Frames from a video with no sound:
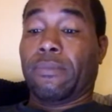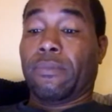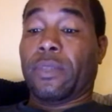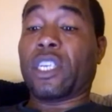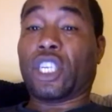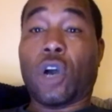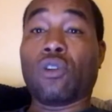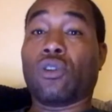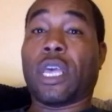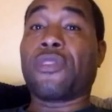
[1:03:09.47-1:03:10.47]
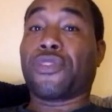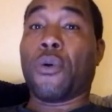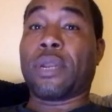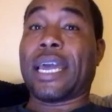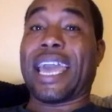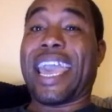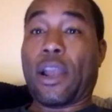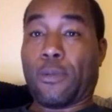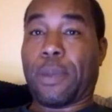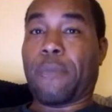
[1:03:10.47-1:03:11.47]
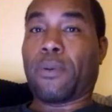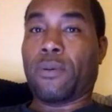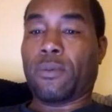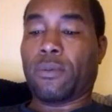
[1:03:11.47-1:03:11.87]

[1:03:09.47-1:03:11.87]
This shows you they throwing that air, people.